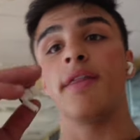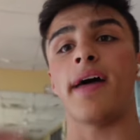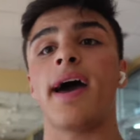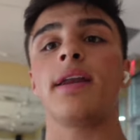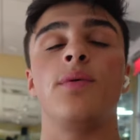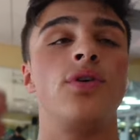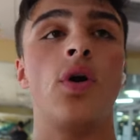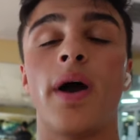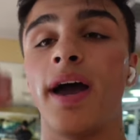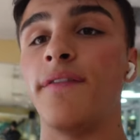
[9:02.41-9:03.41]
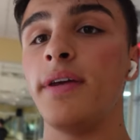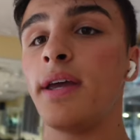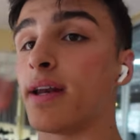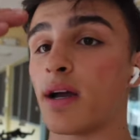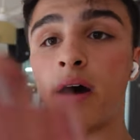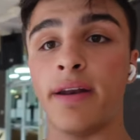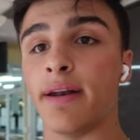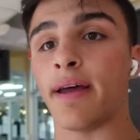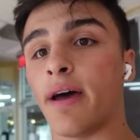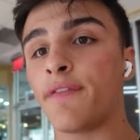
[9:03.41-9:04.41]
That, when you go heavy and cut it
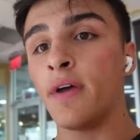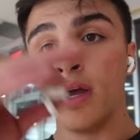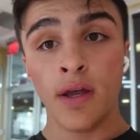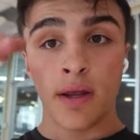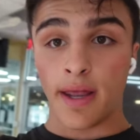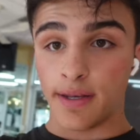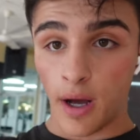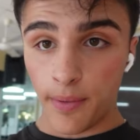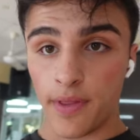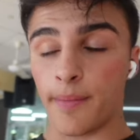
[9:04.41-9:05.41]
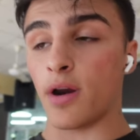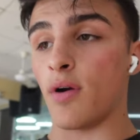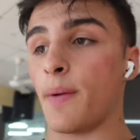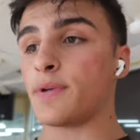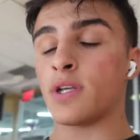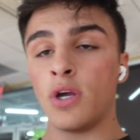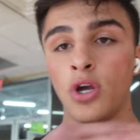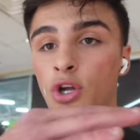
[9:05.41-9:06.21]
in half and double the amount of reps,